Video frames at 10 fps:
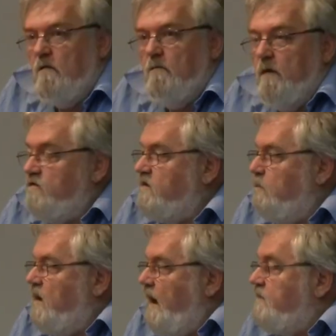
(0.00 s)
mostly
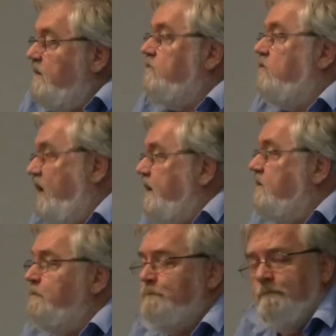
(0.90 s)
black teachers hate
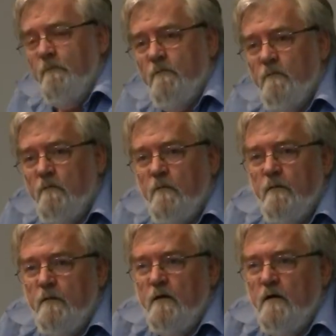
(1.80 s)
them.
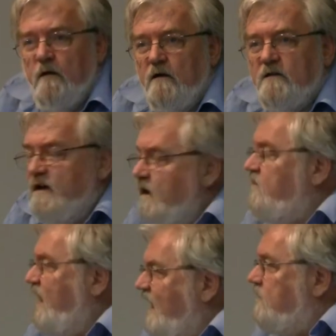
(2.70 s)
The
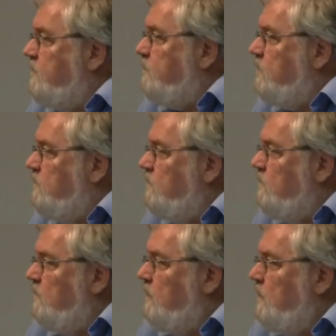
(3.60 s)
kids hate them
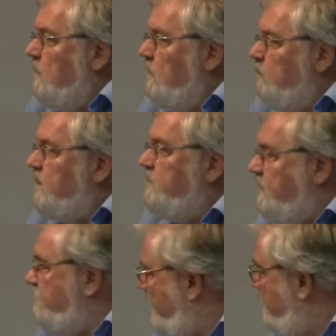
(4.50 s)
because
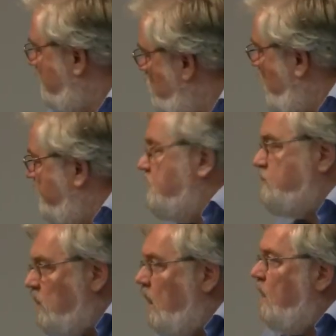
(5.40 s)
they've taken away the
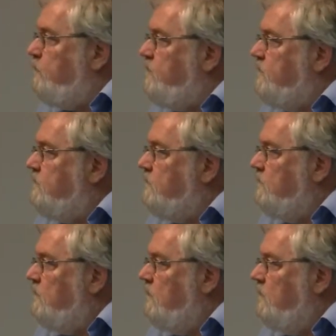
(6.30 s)
jobs
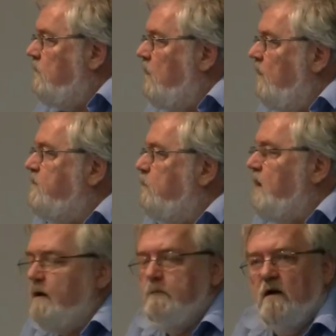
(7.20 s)
of the
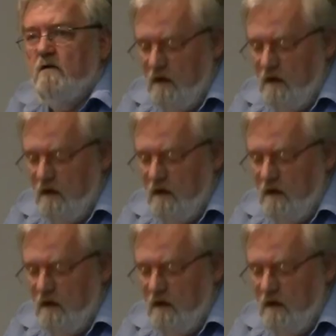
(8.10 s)
black middle